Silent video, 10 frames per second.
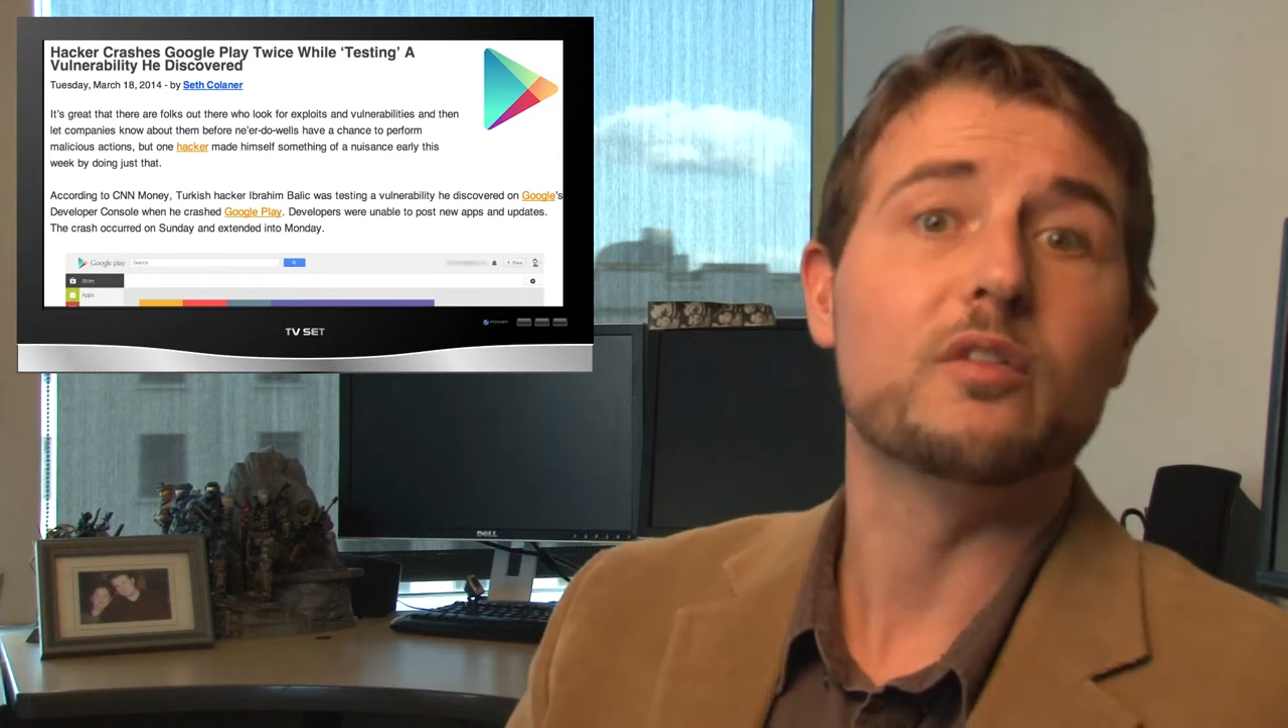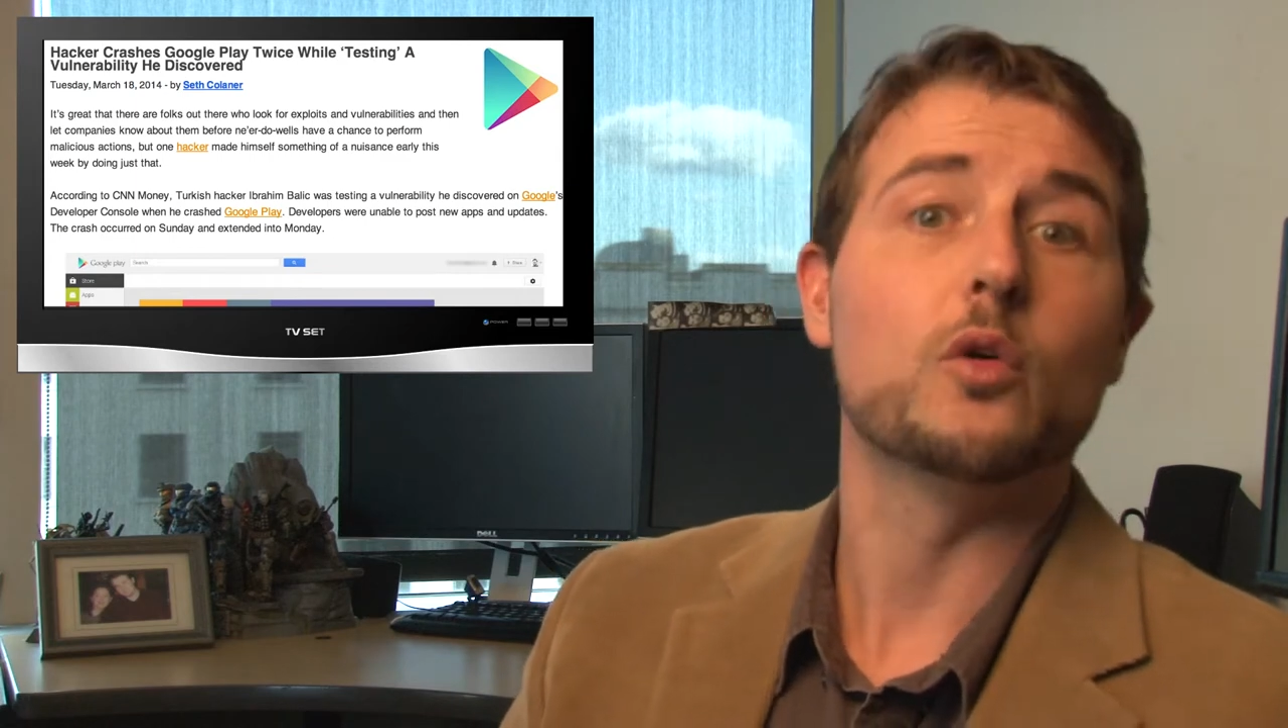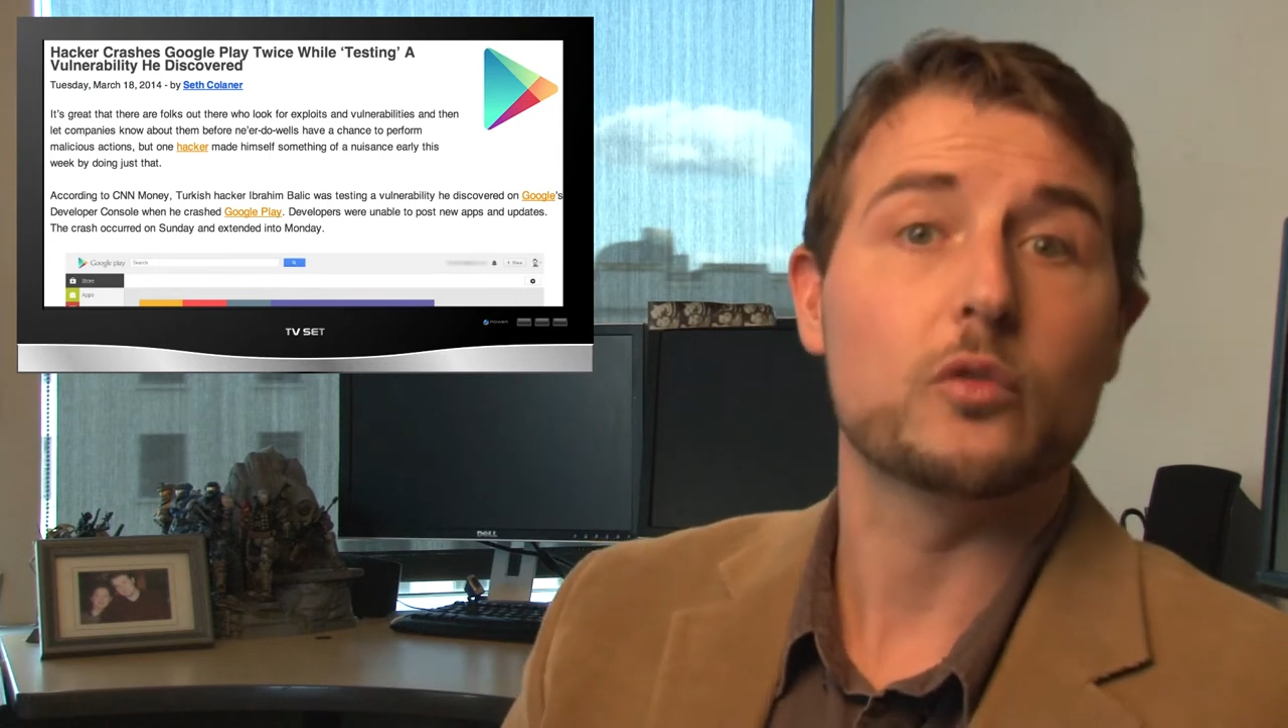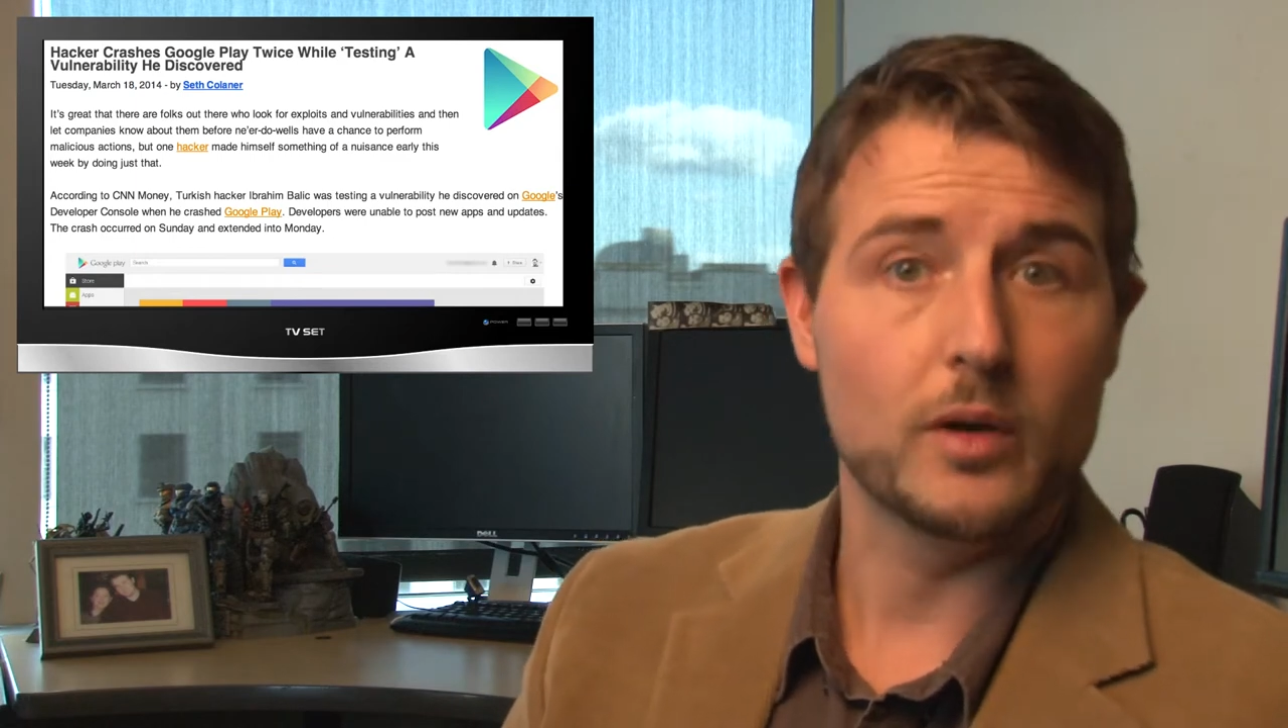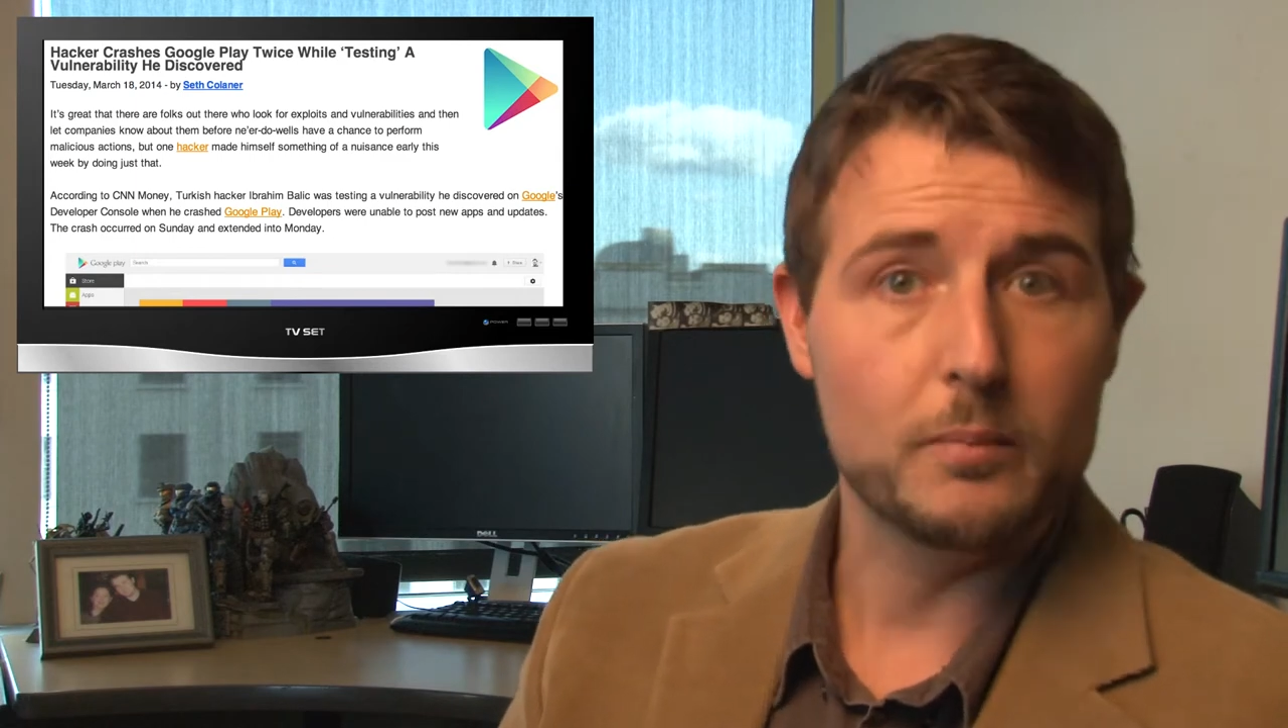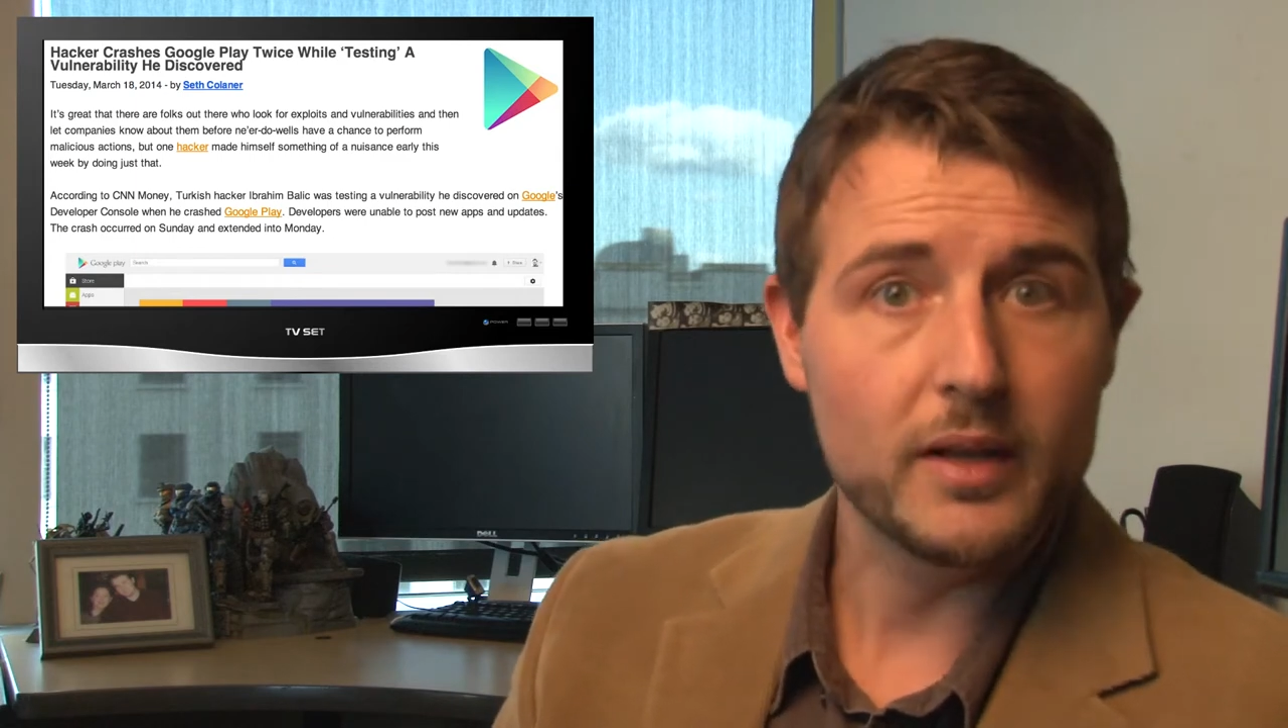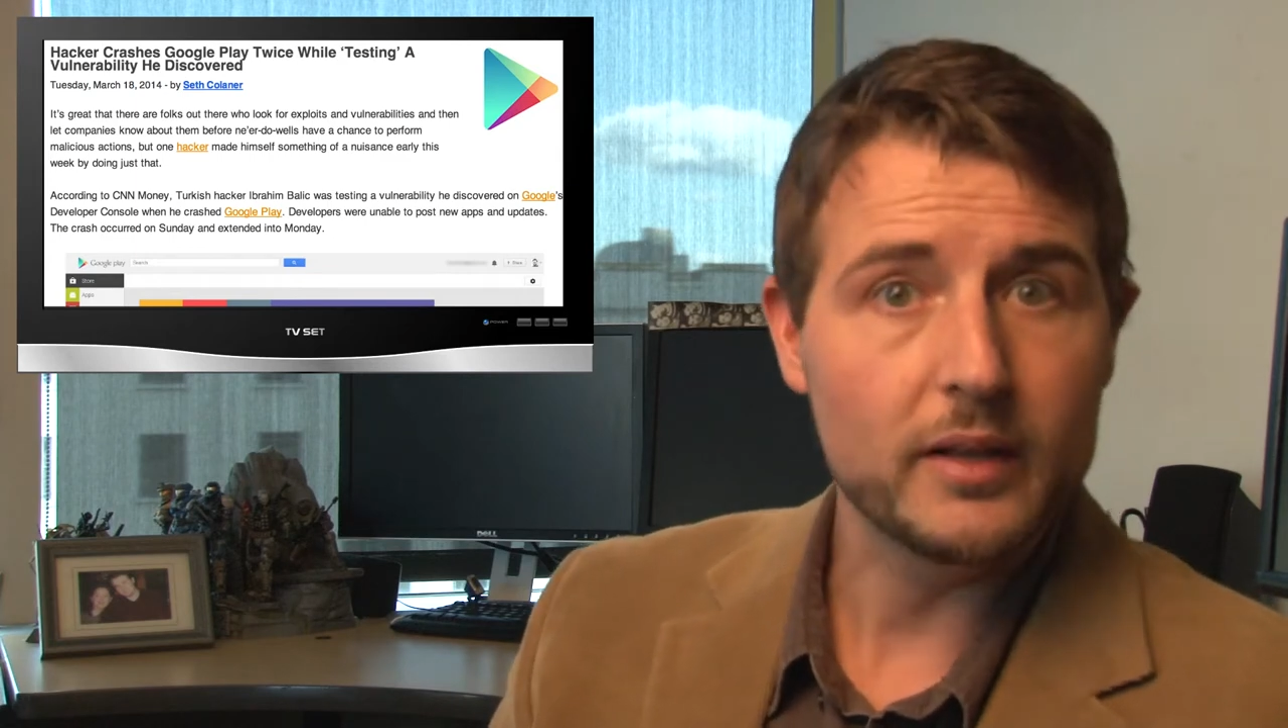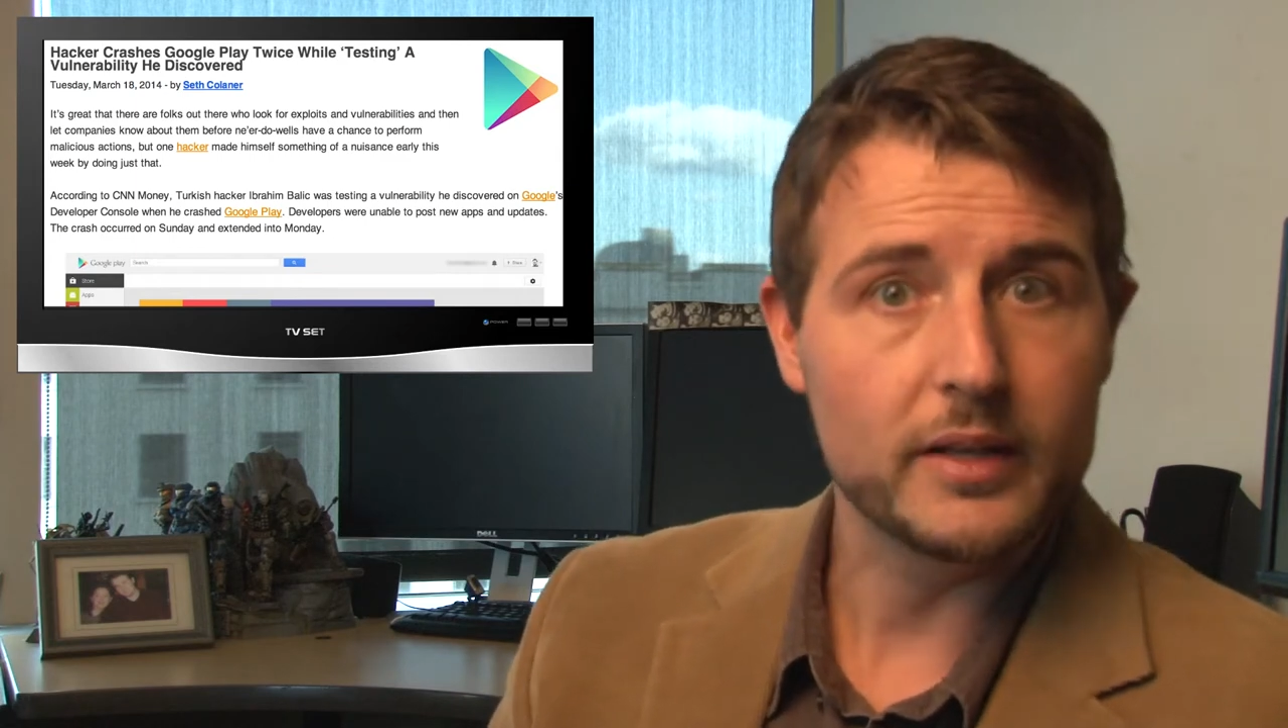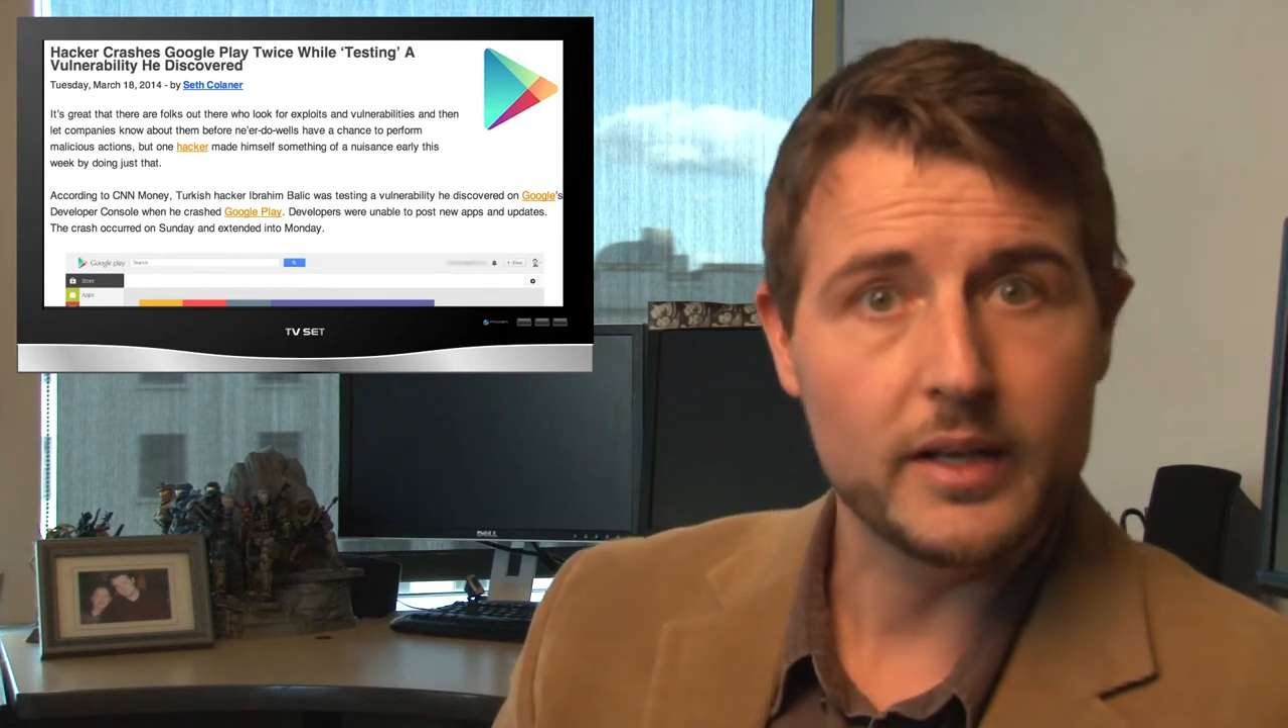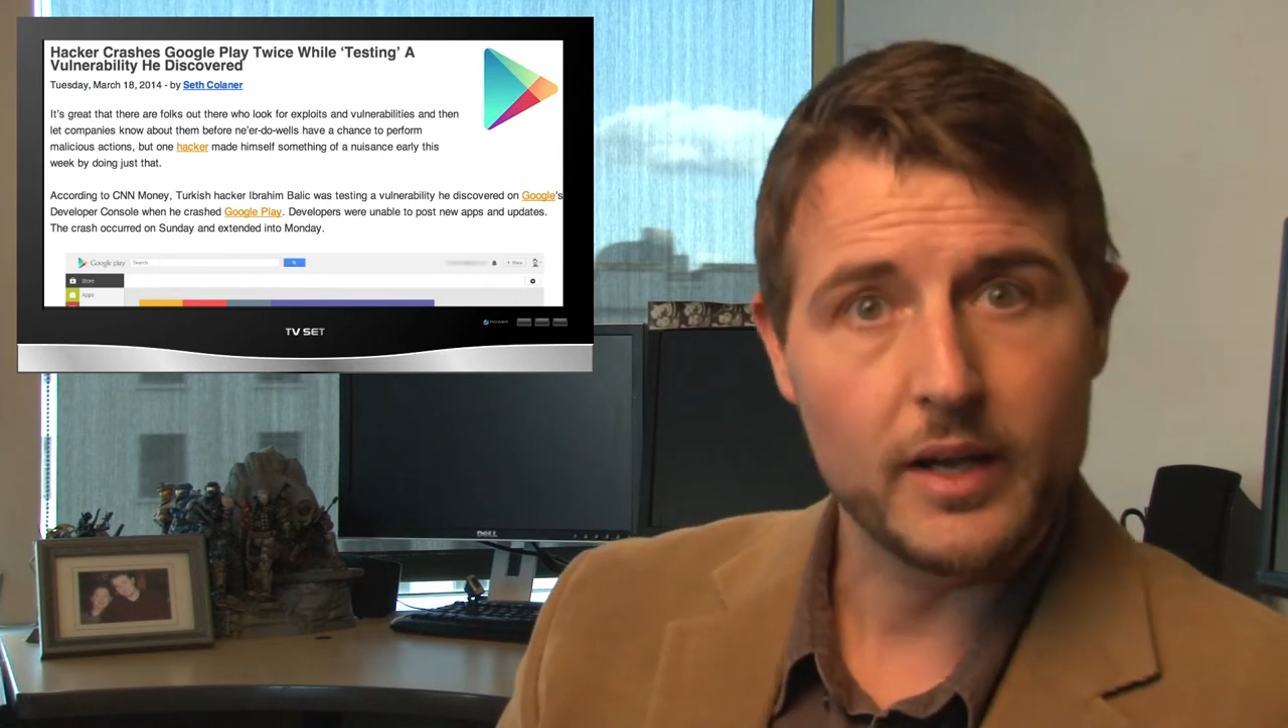
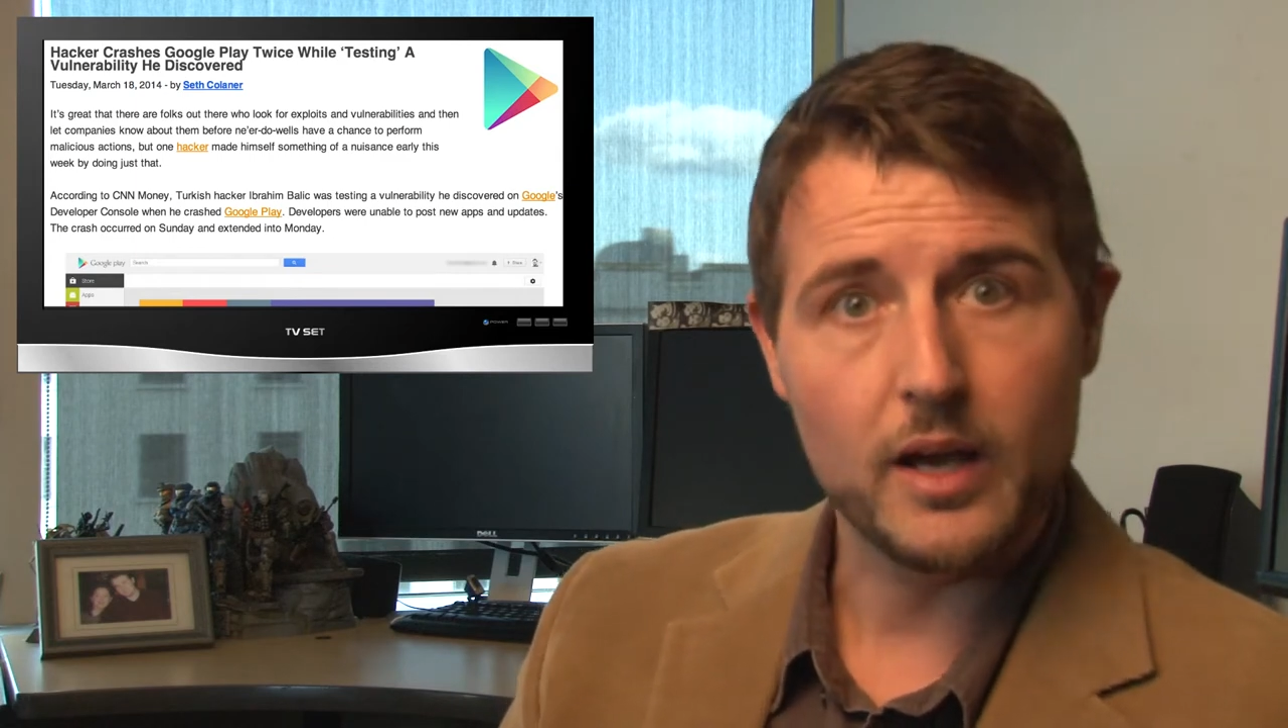vulnerability.